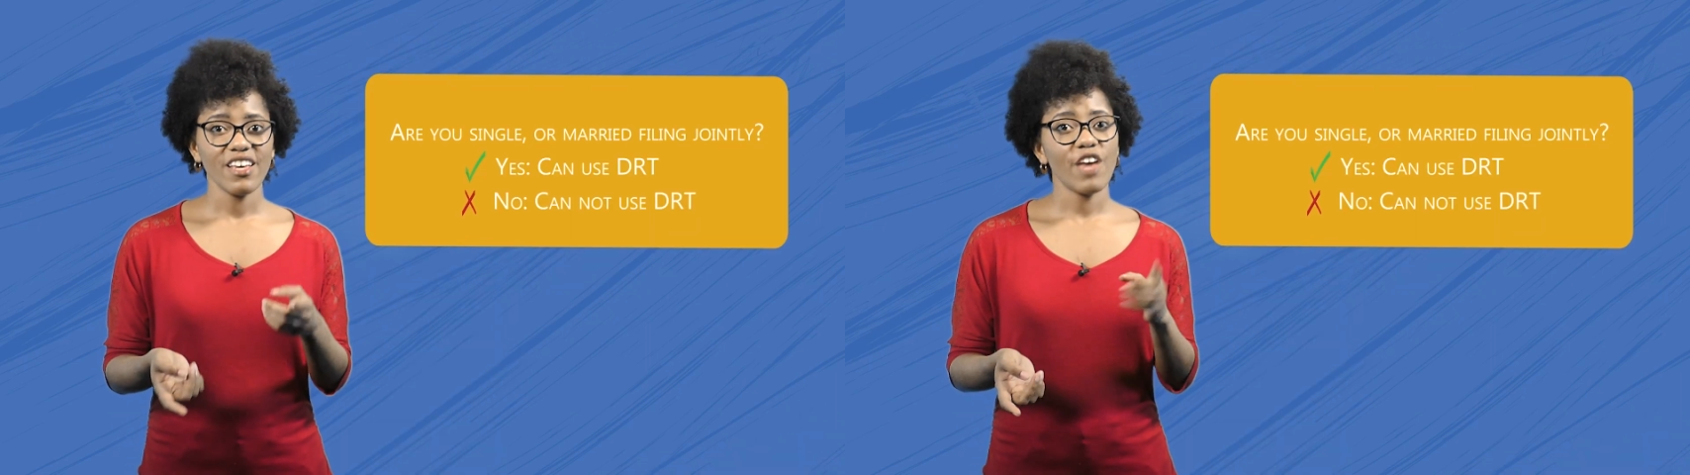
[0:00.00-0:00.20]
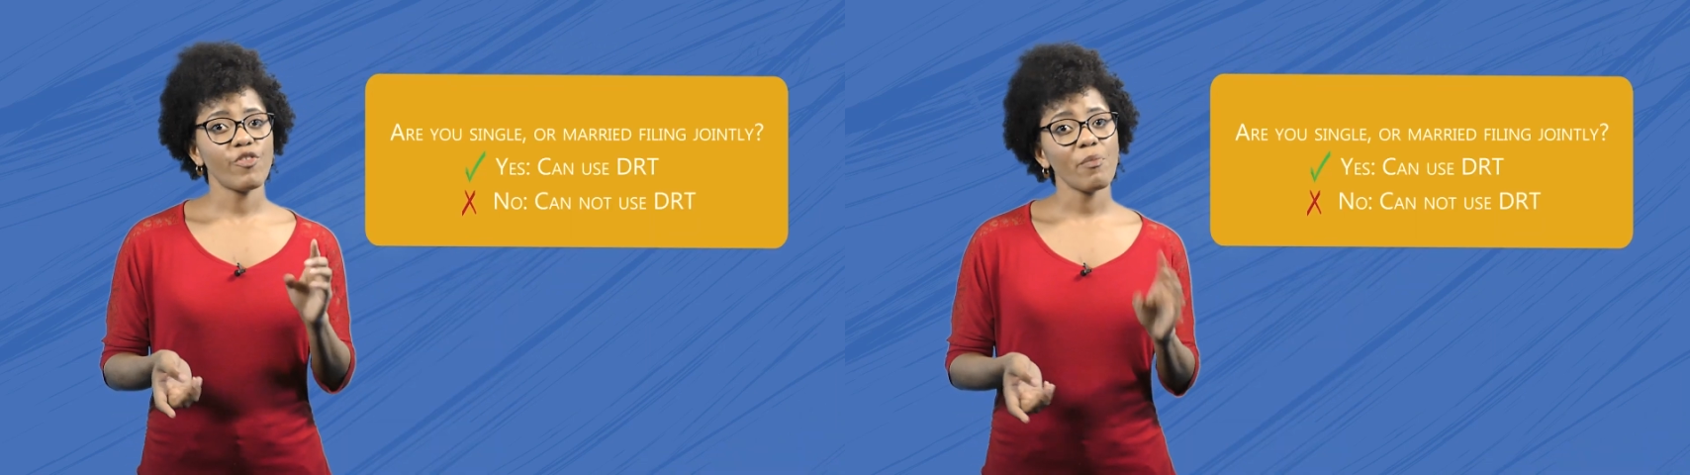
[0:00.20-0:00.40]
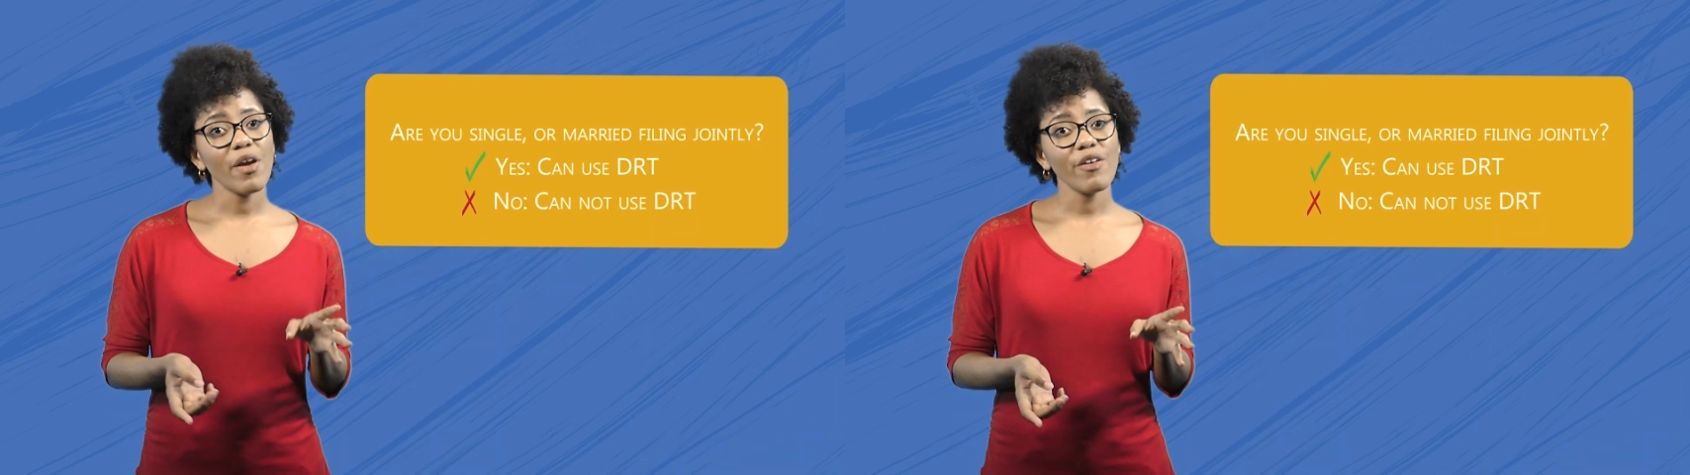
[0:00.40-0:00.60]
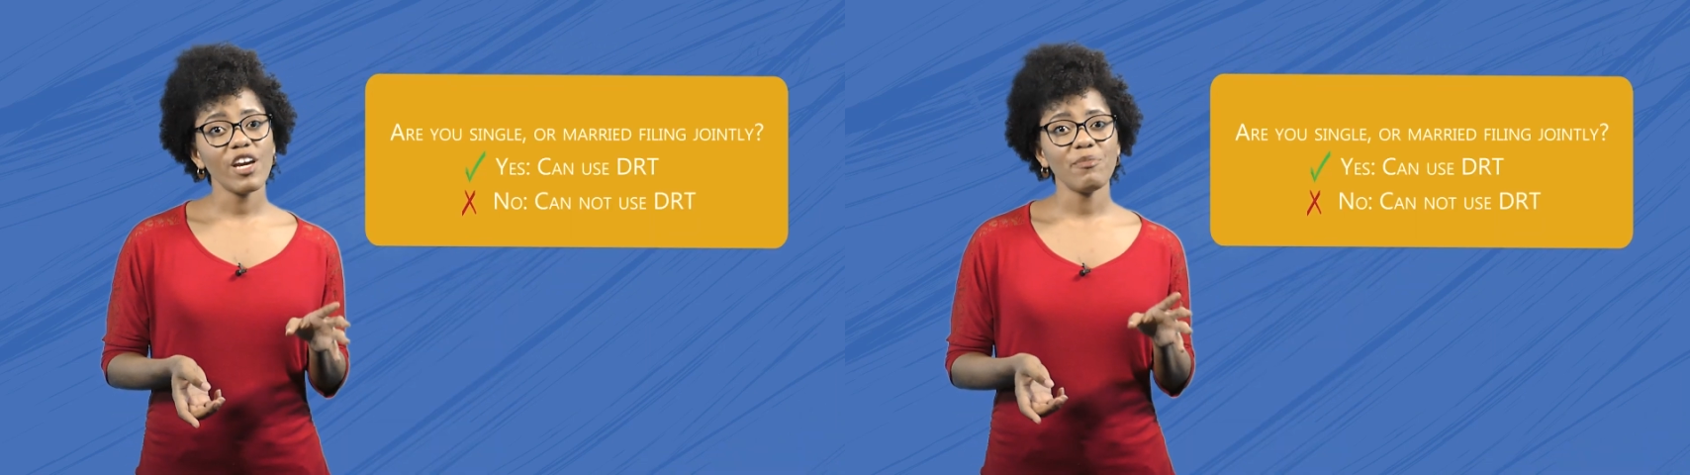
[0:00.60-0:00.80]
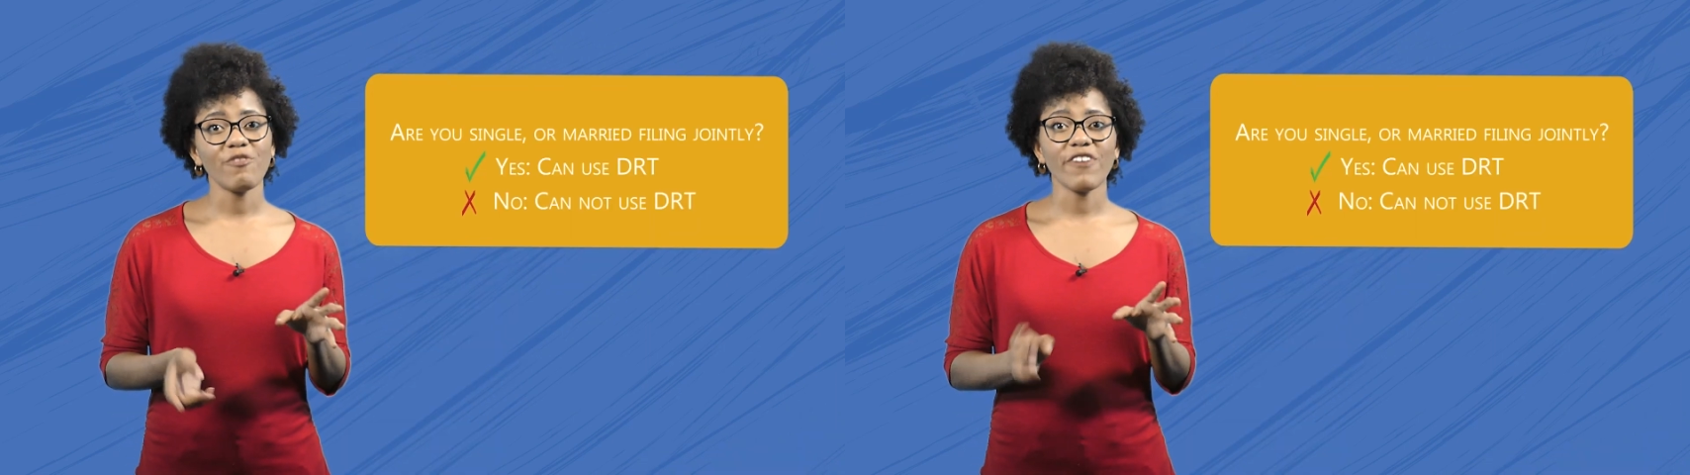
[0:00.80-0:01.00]
If you're
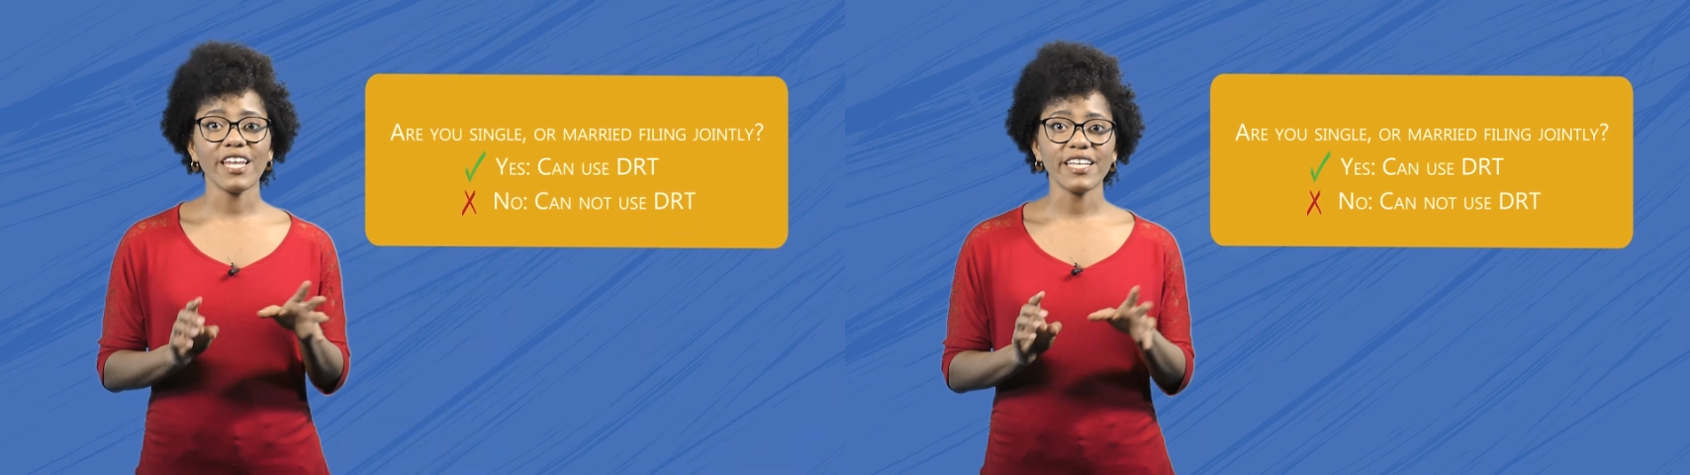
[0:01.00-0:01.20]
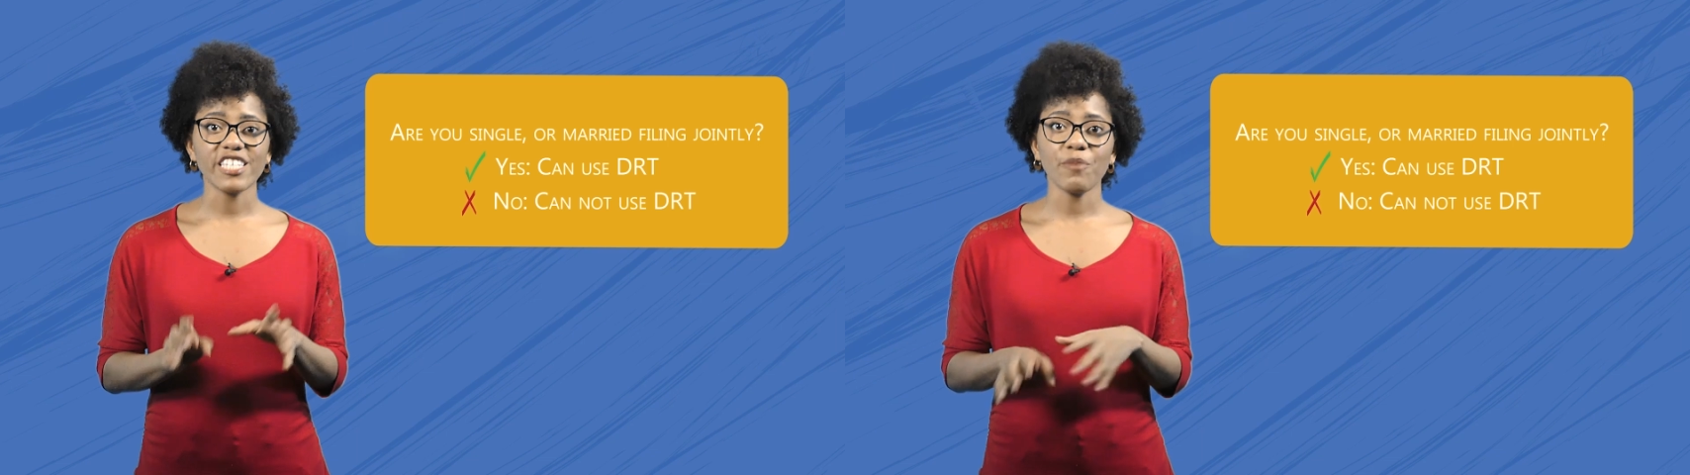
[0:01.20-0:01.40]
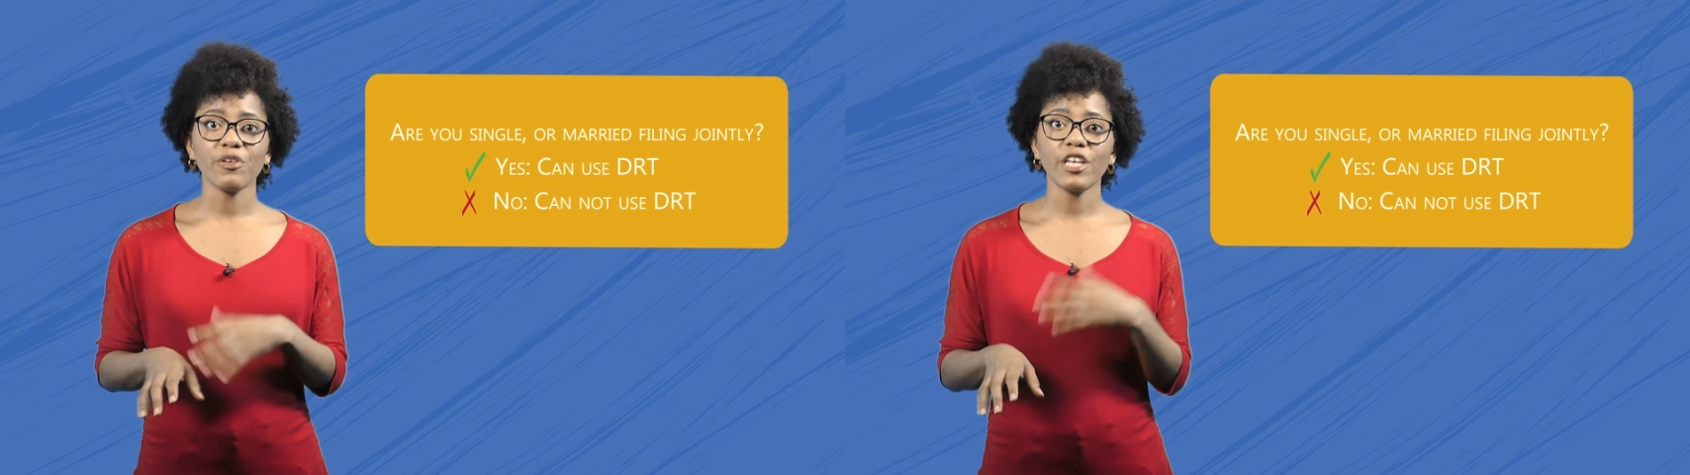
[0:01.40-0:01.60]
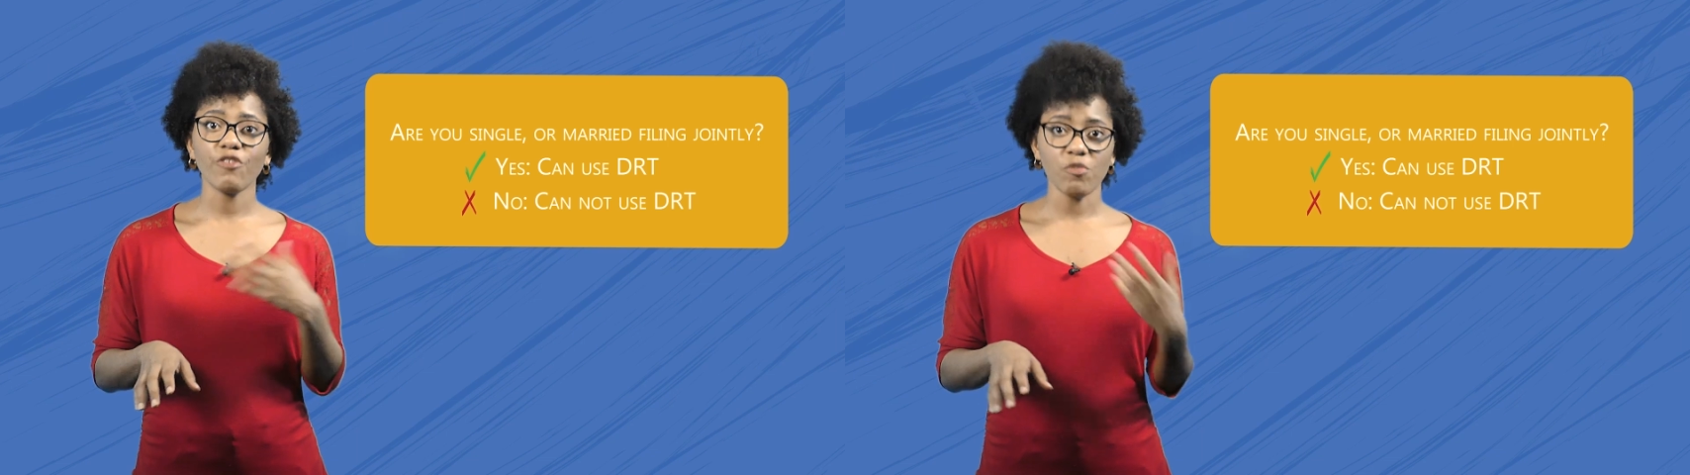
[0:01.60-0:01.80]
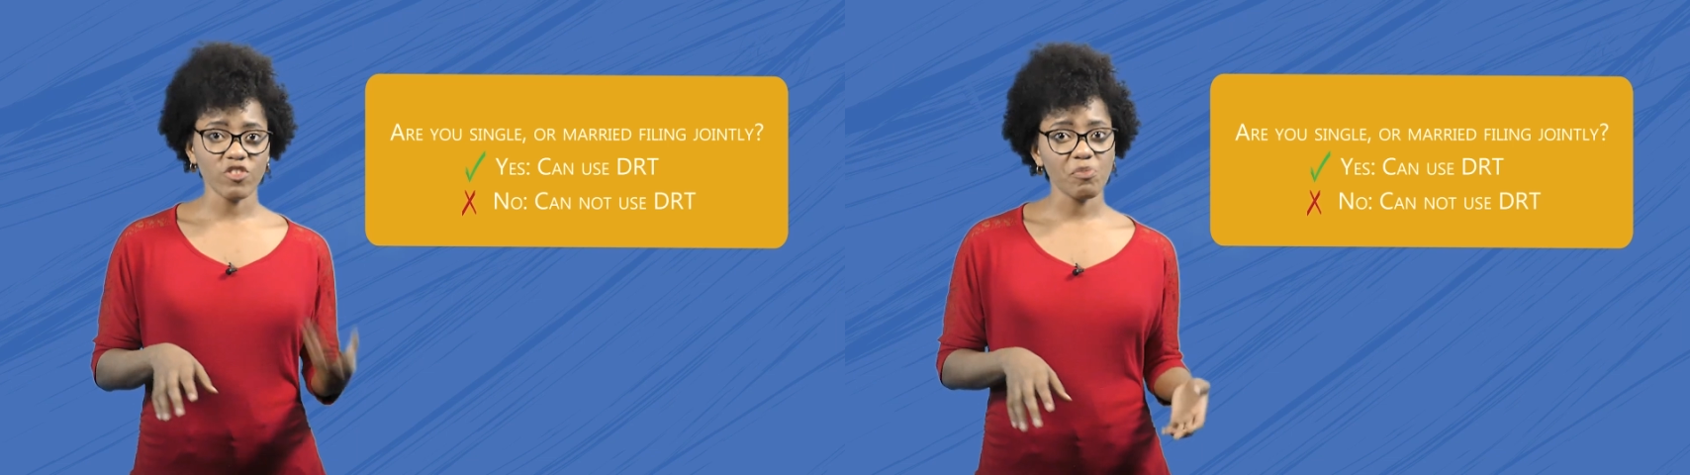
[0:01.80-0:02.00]
married but filing separately
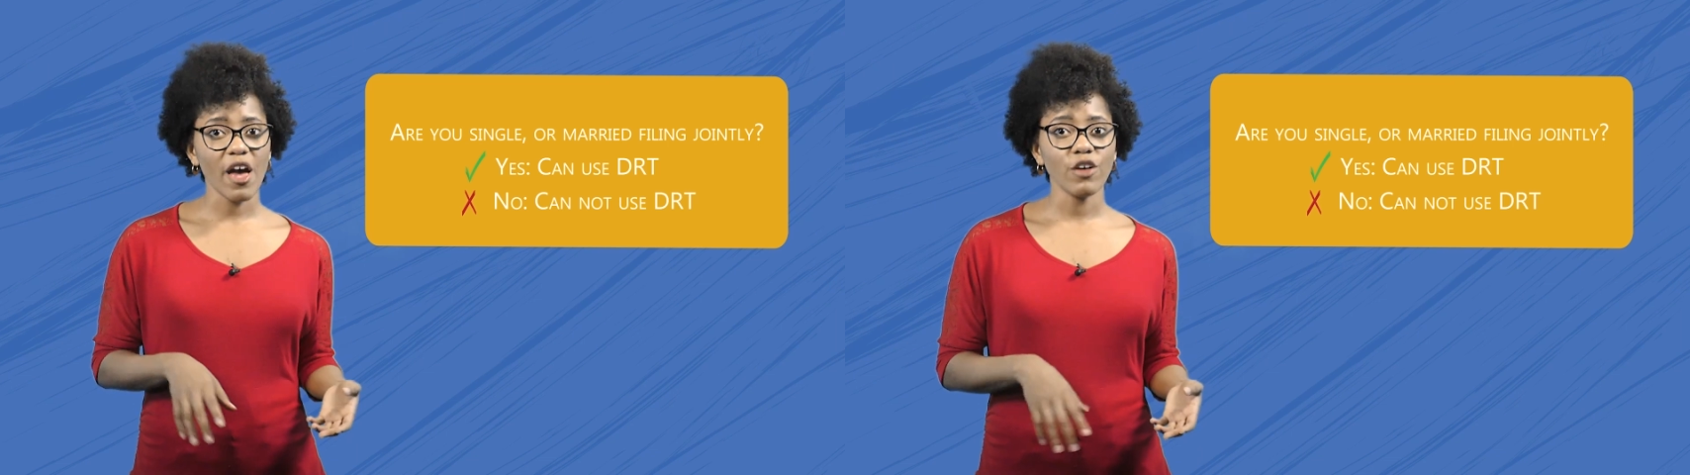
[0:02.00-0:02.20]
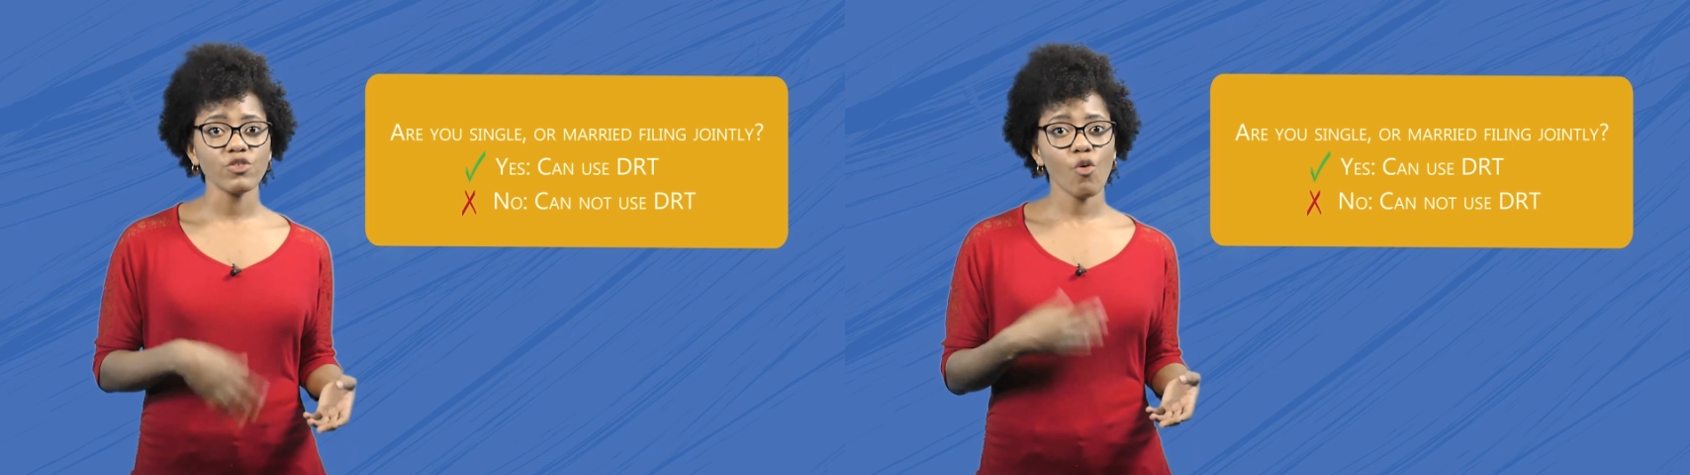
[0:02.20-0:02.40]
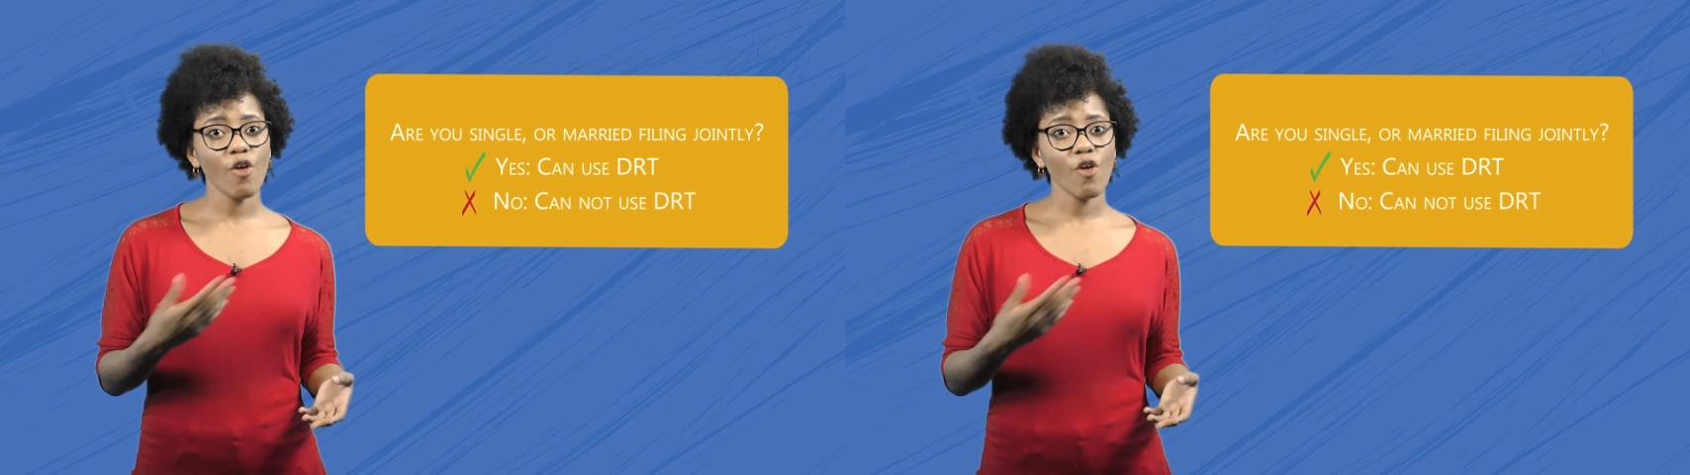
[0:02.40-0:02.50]
from your spouse